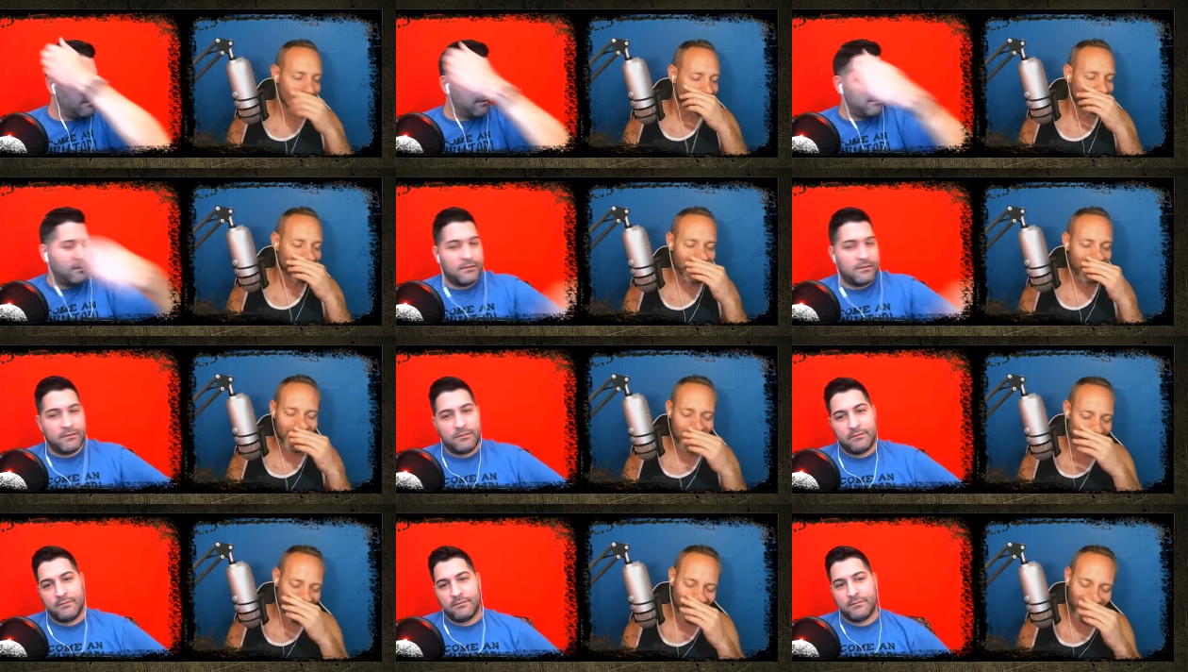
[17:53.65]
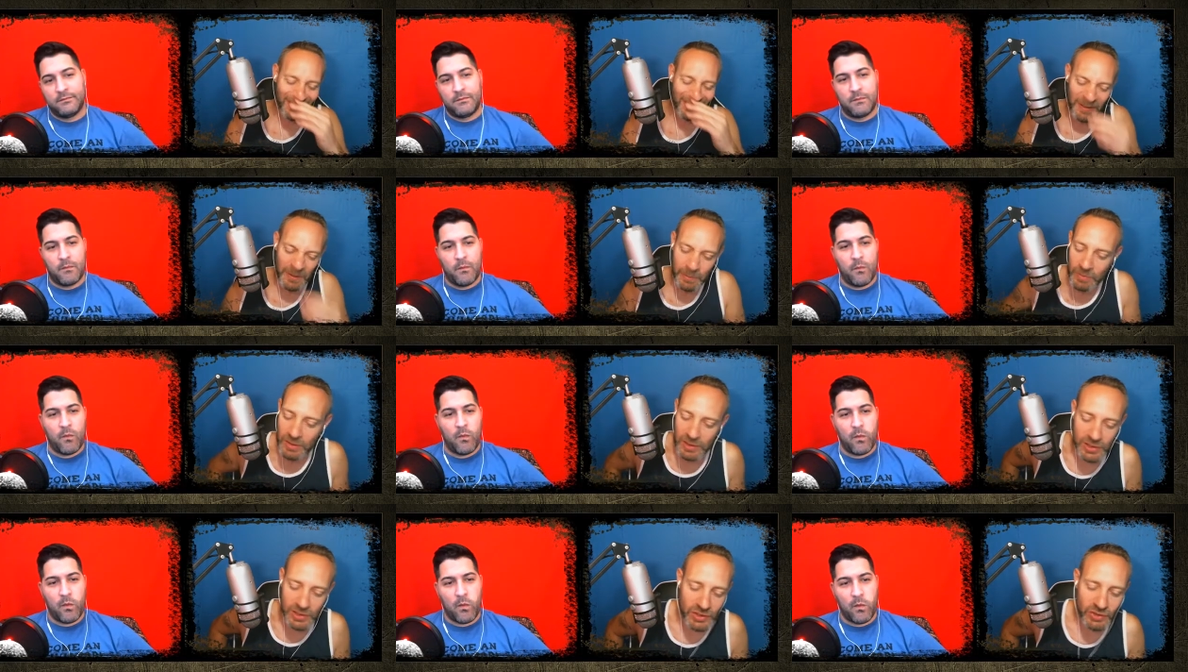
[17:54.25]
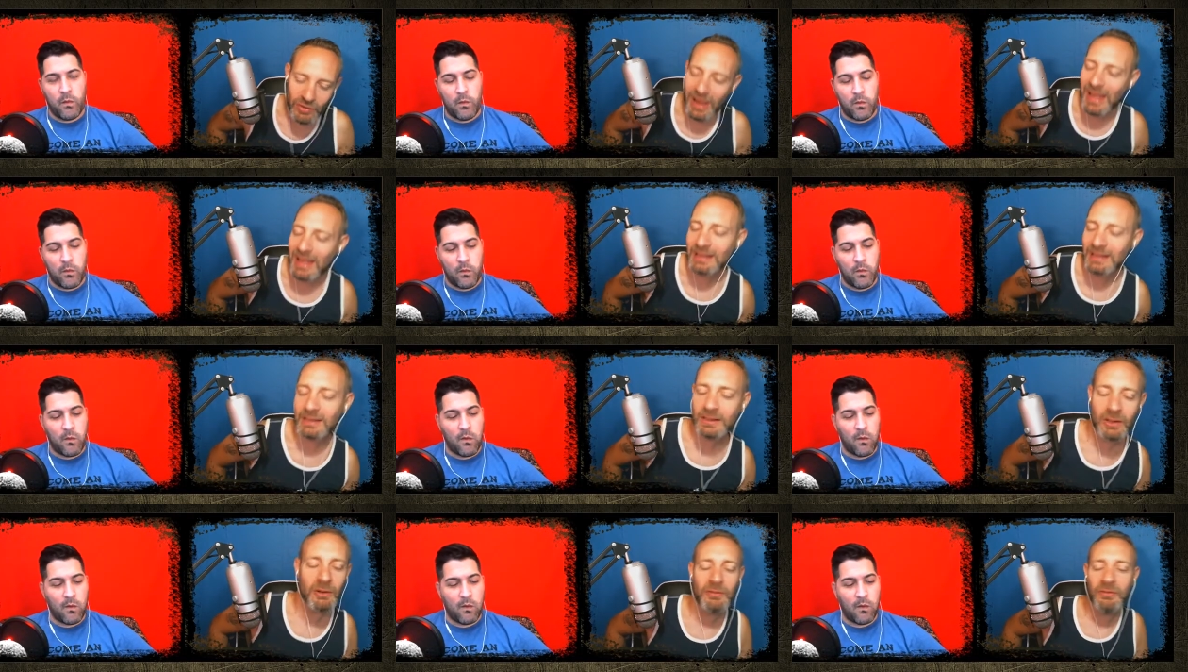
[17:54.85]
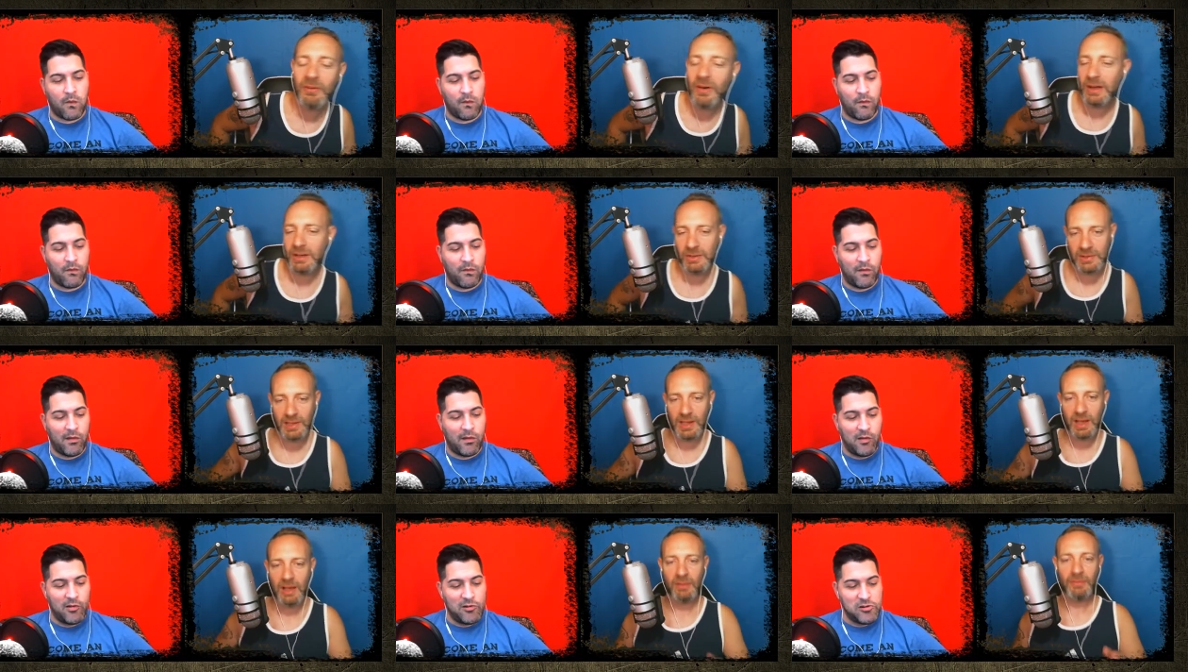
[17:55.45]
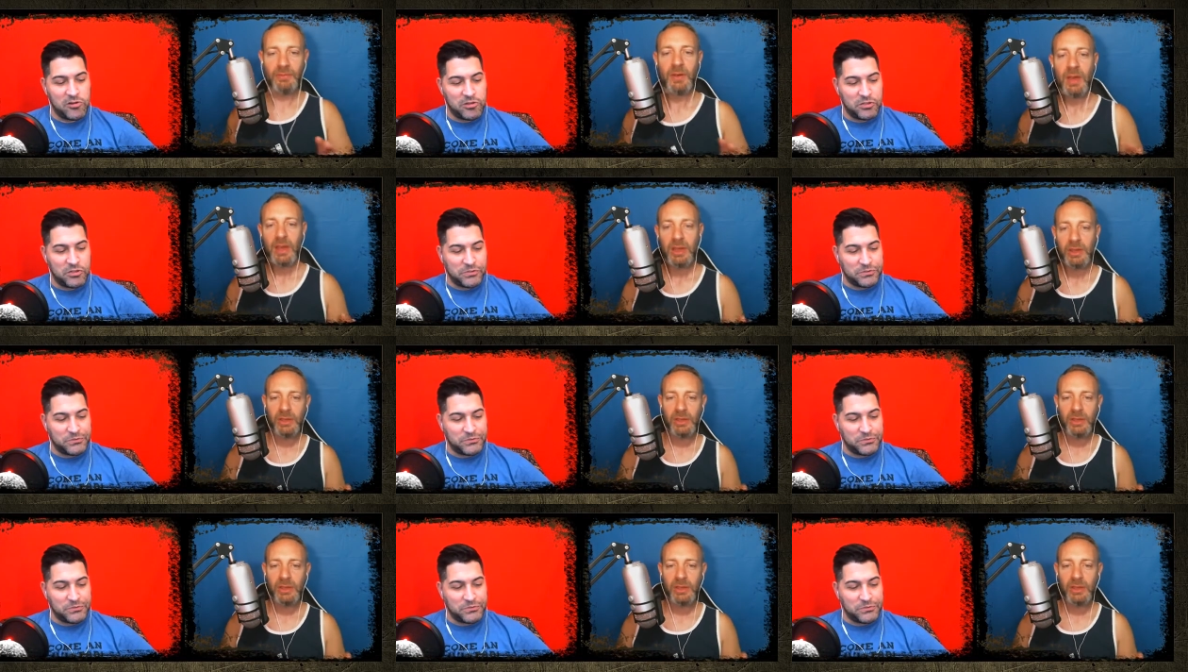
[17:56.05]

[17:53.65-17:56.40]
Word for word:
Speaker 1: First of all, Strand, go fuck yourself.